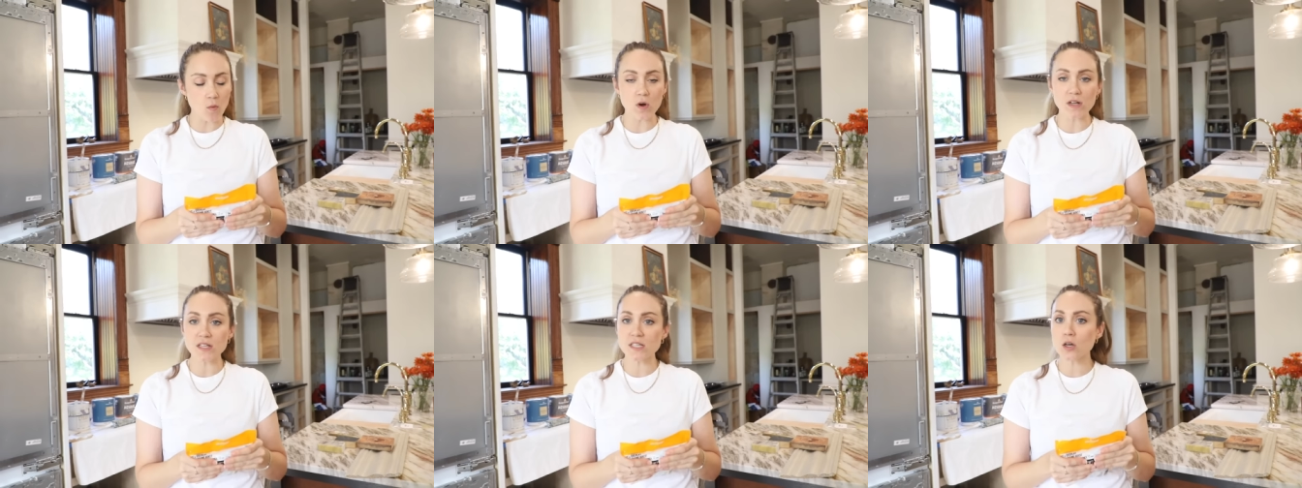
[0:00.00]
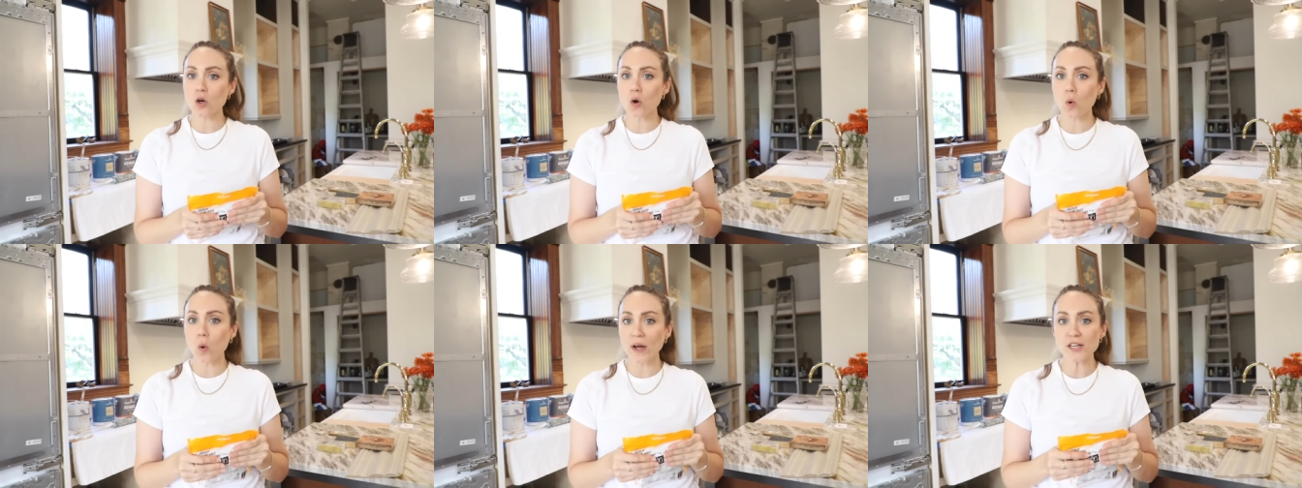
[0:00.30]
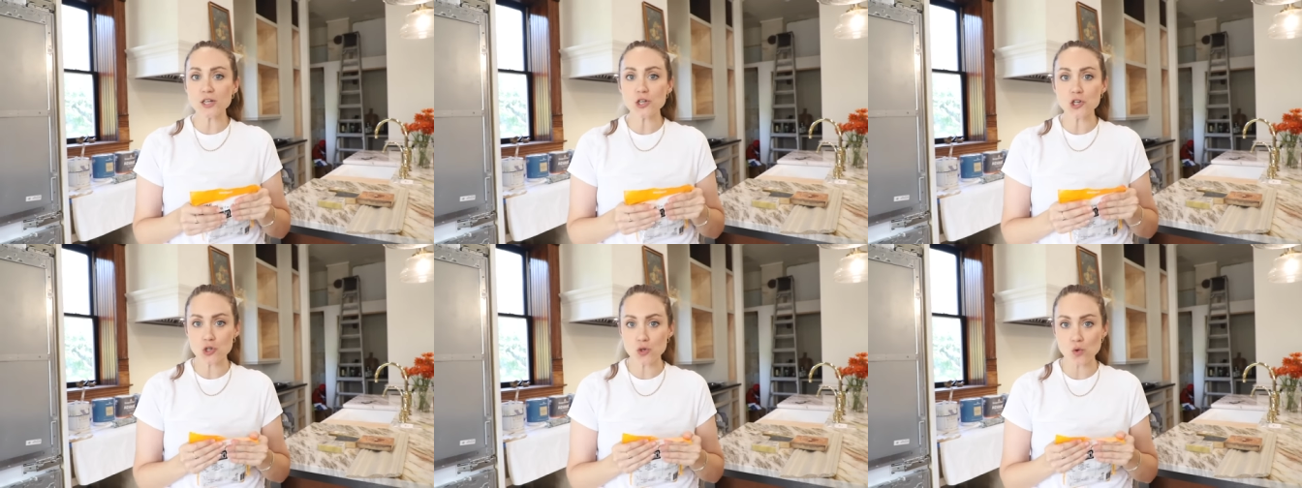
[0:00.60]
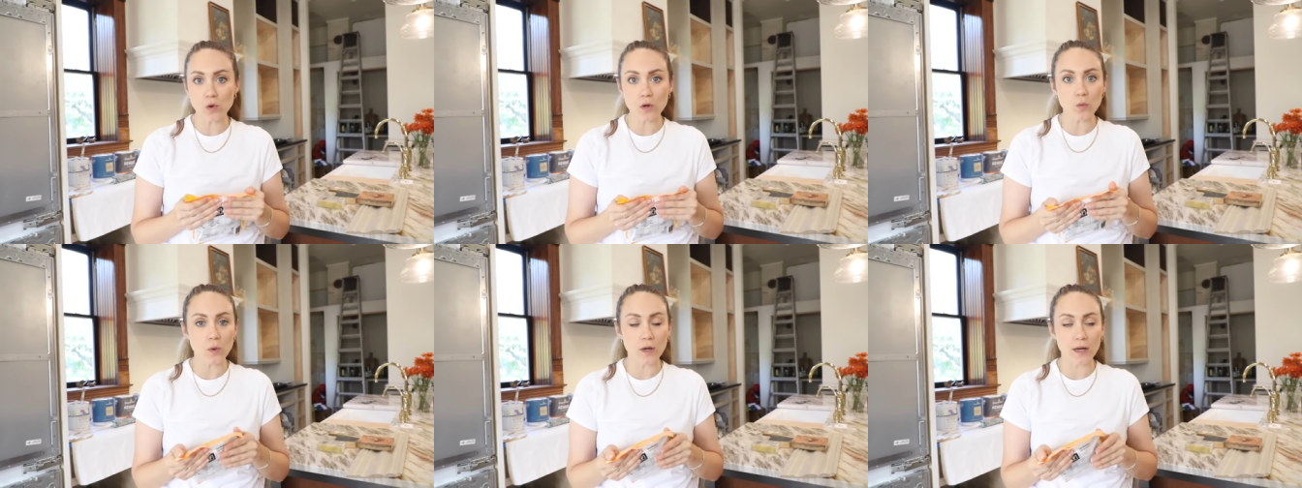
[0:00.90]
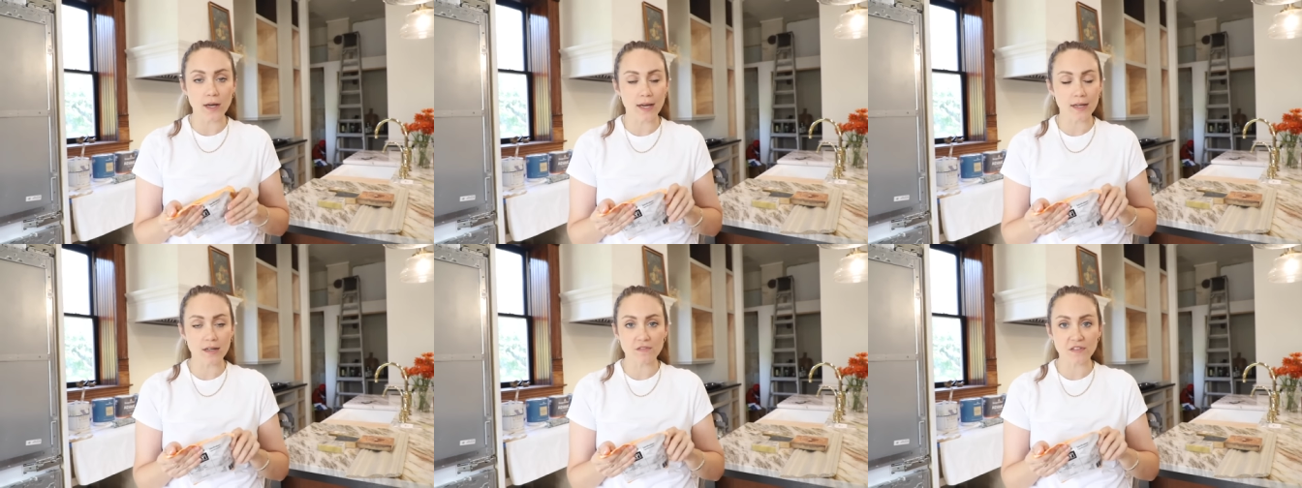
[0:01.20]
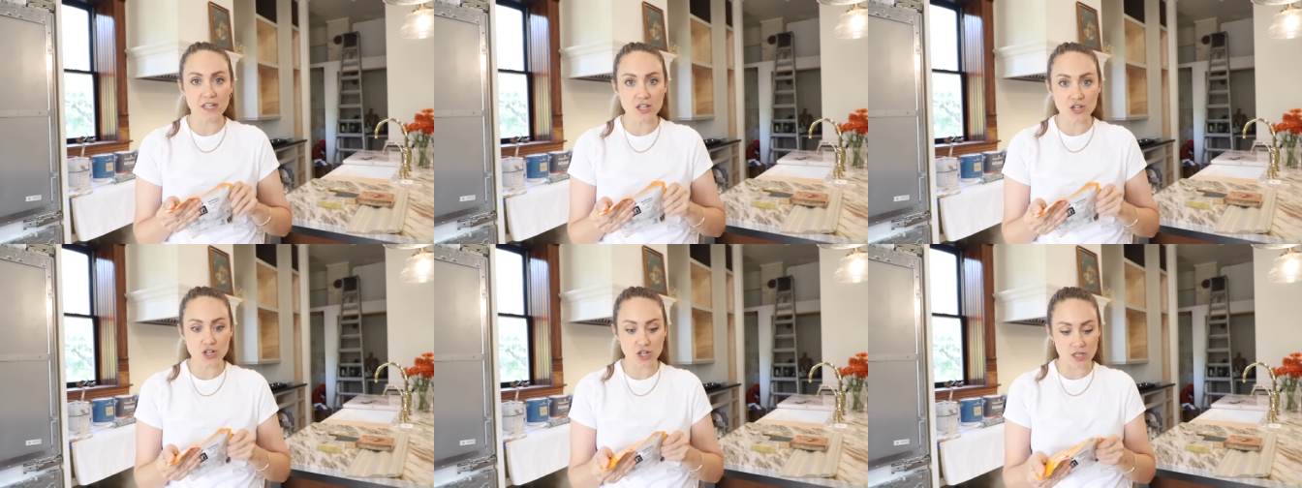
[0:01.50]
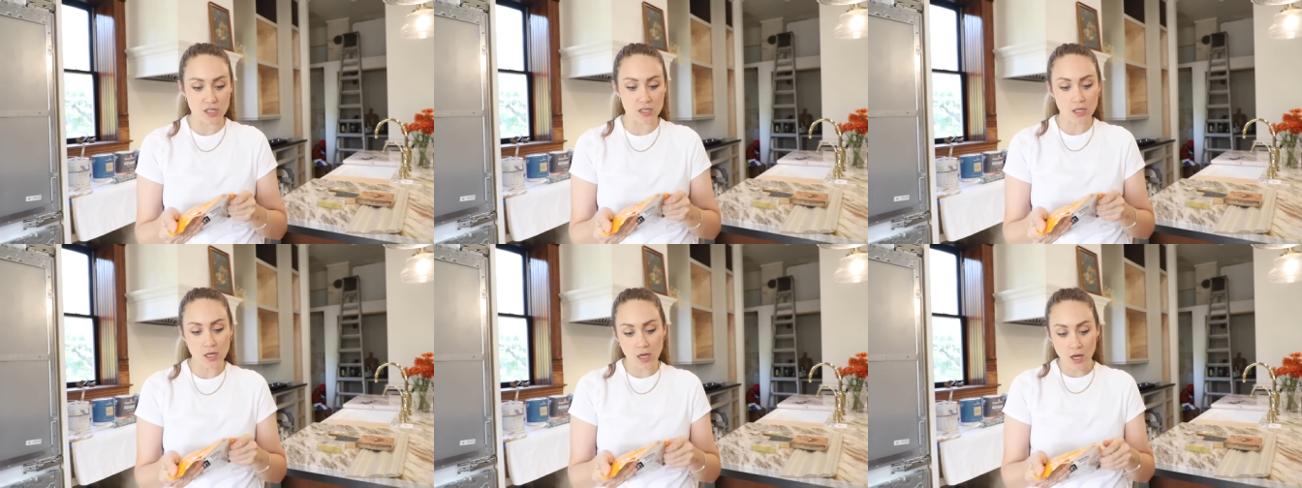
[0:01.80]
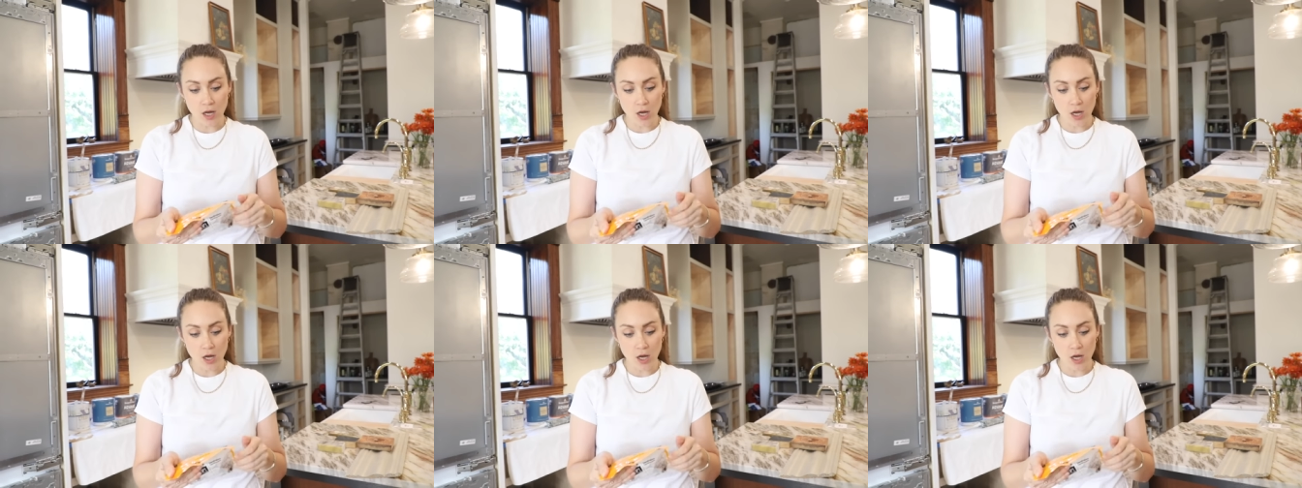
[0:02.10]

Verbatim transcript: wasn't quite sure what kind of hinges